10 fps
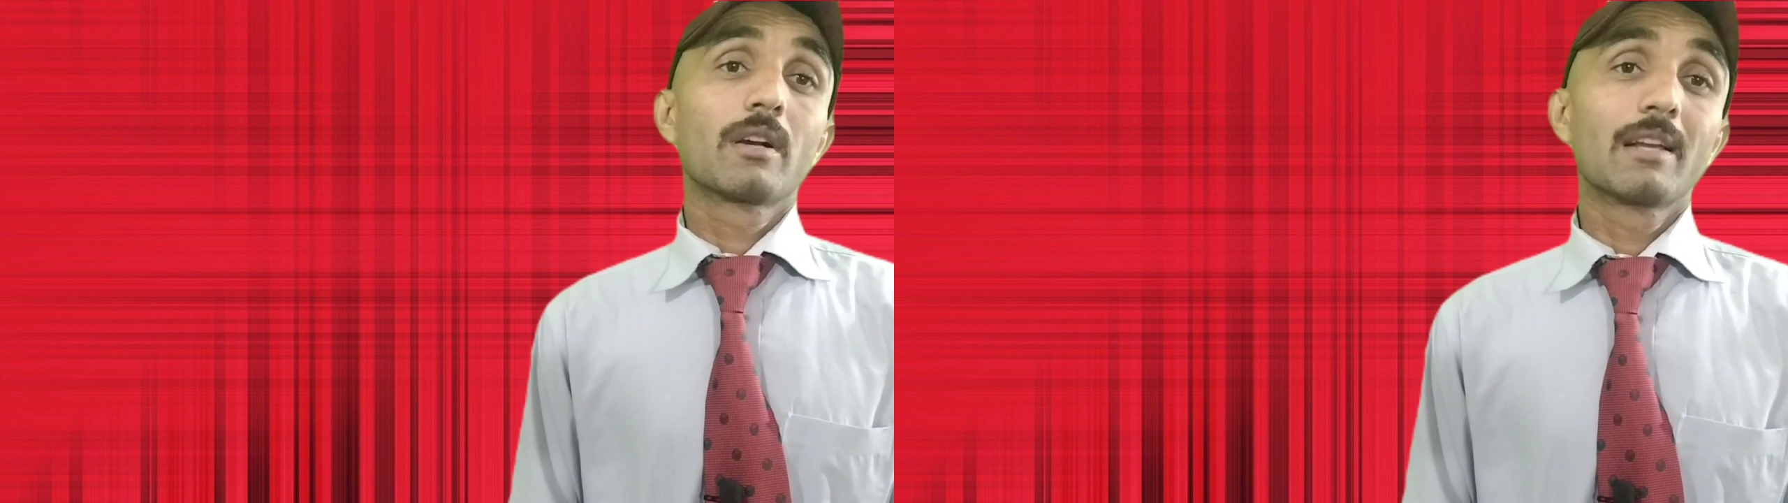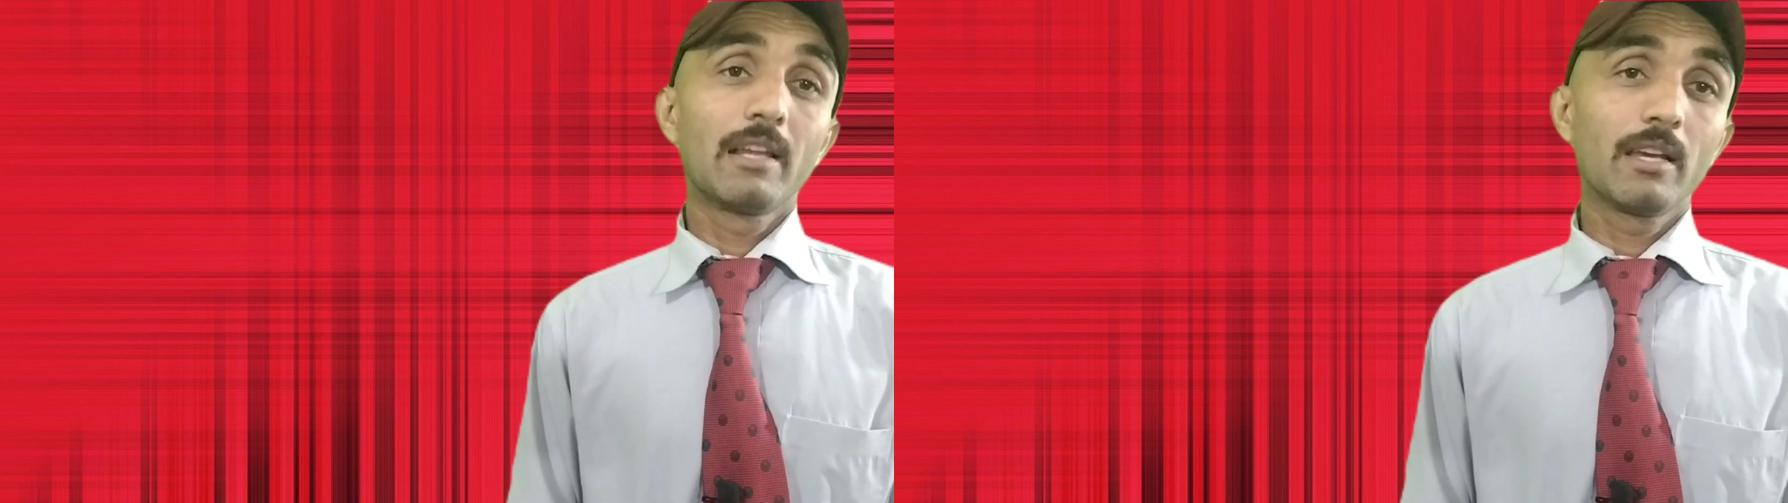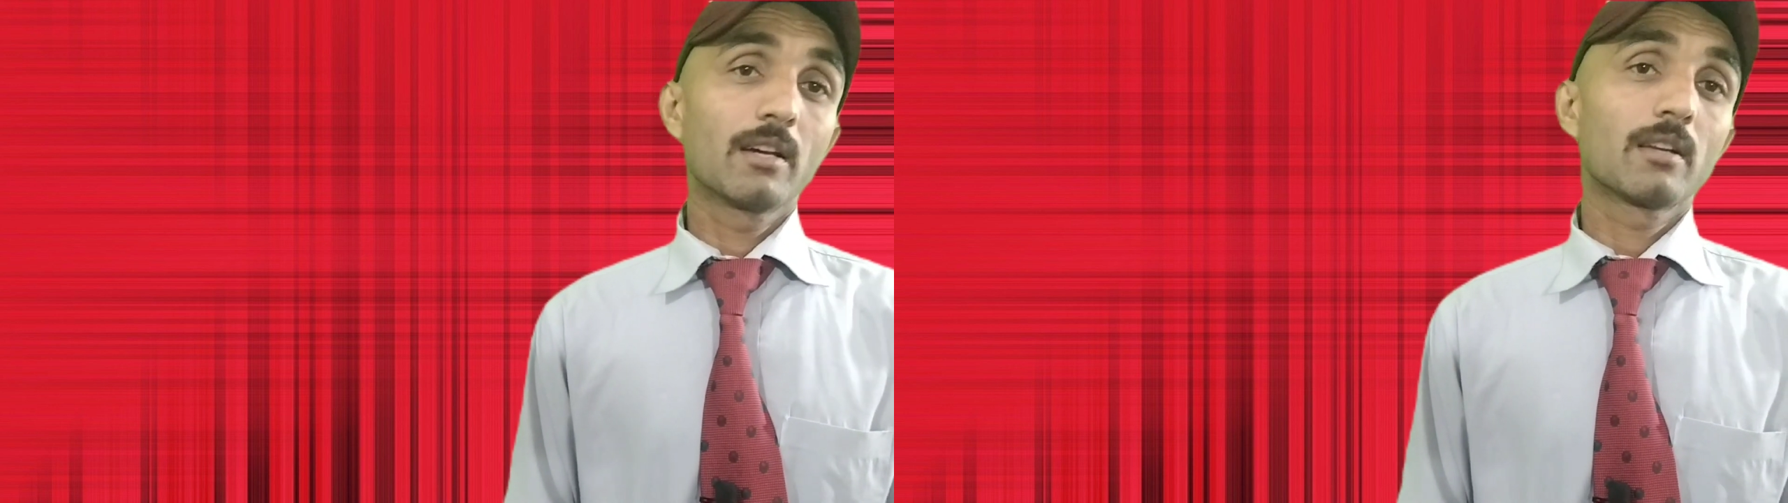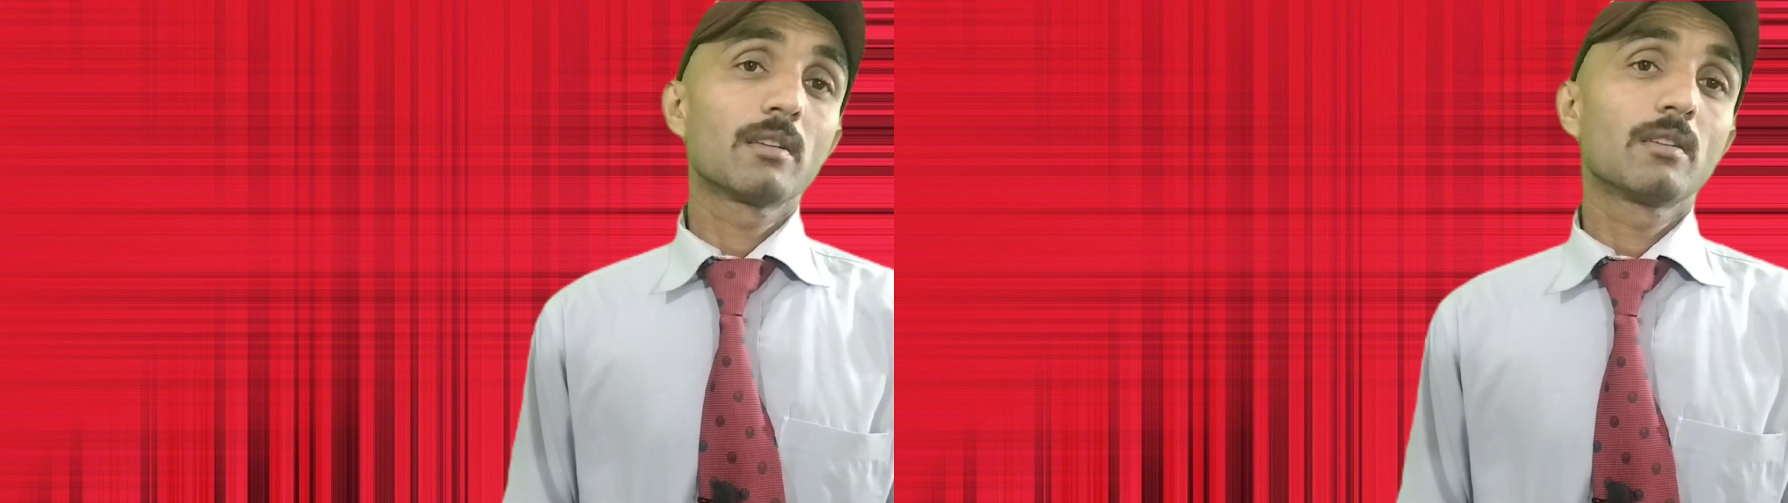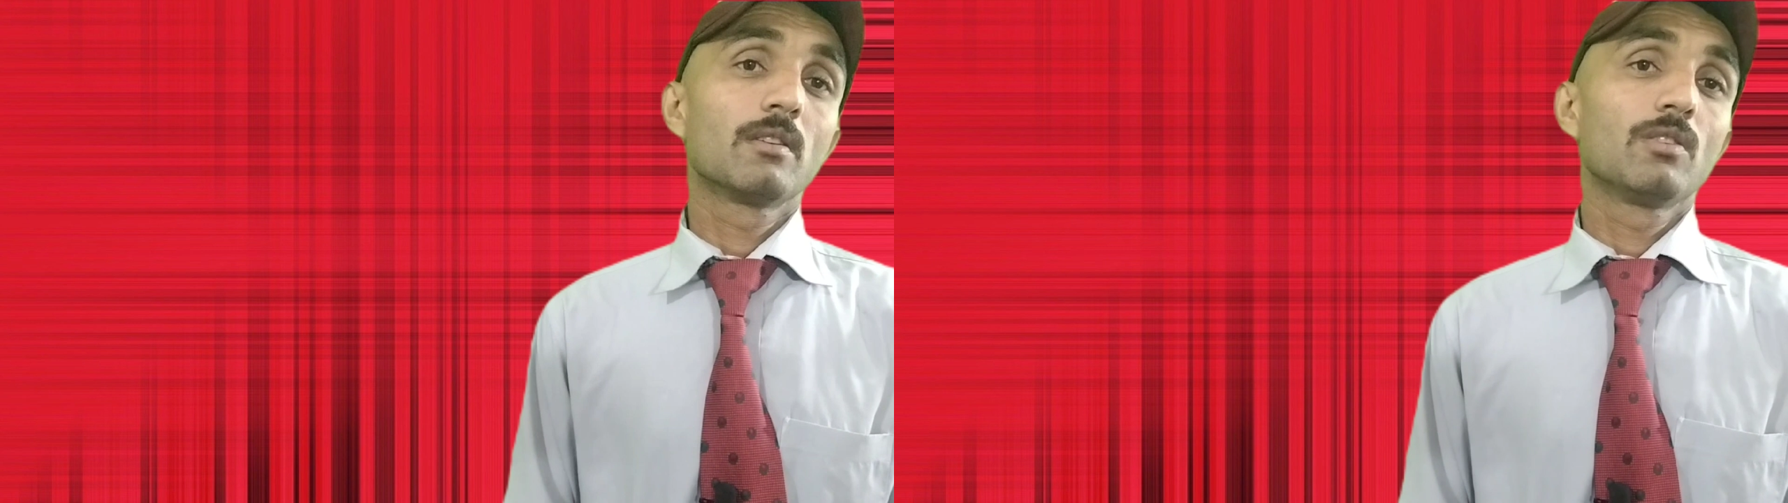
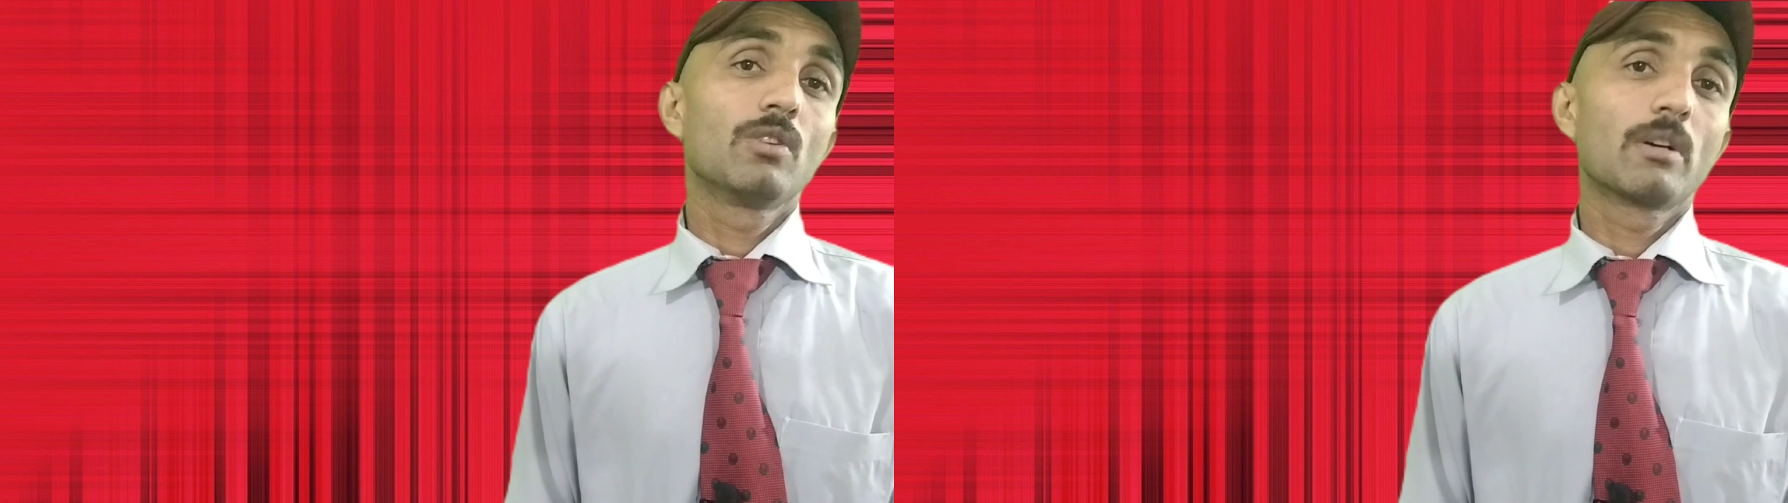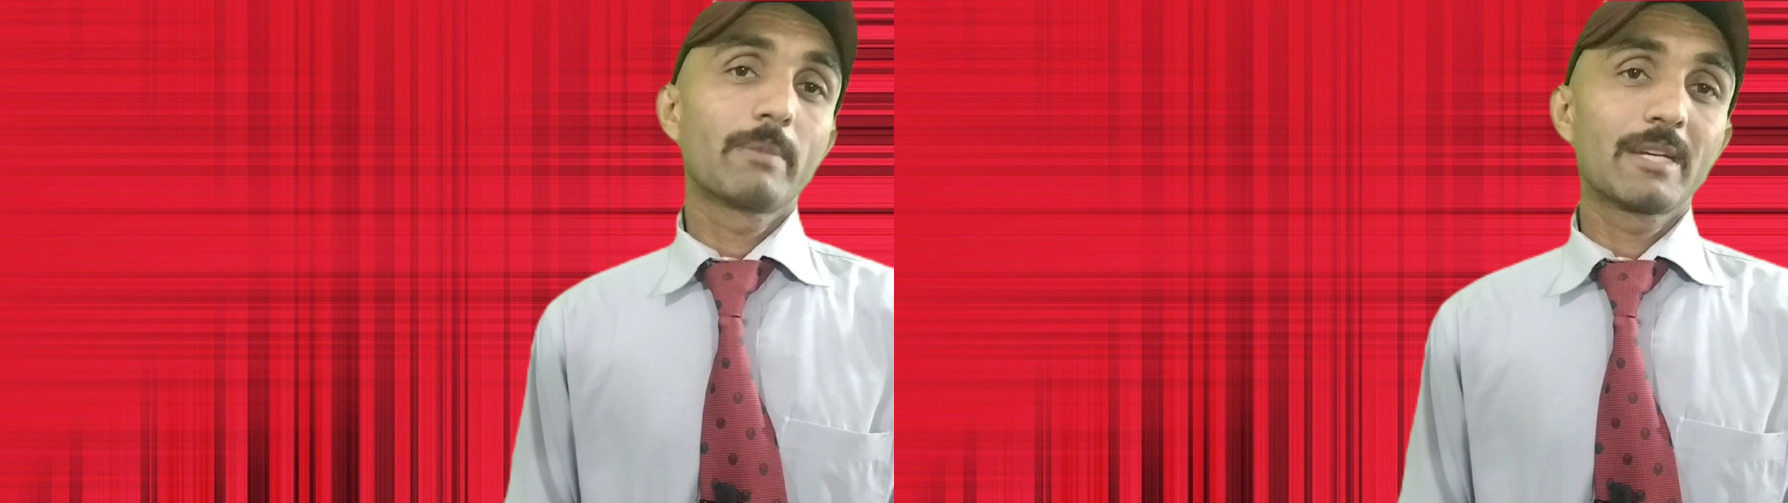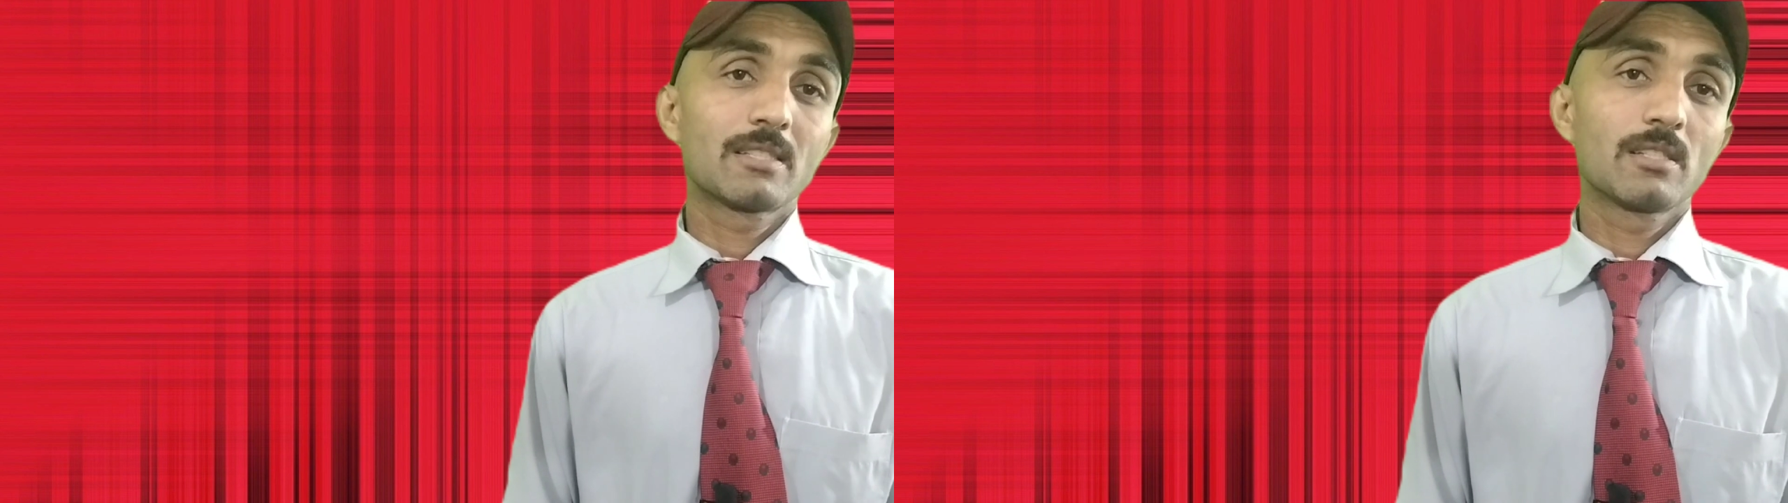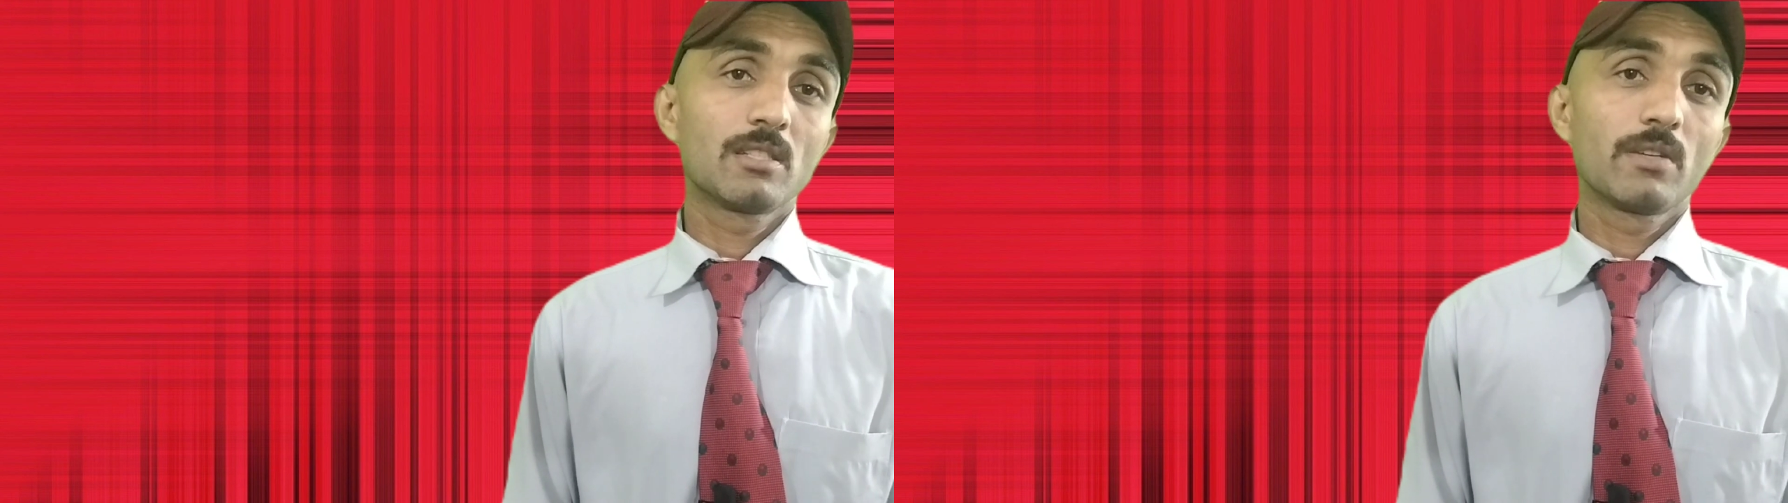clear your message,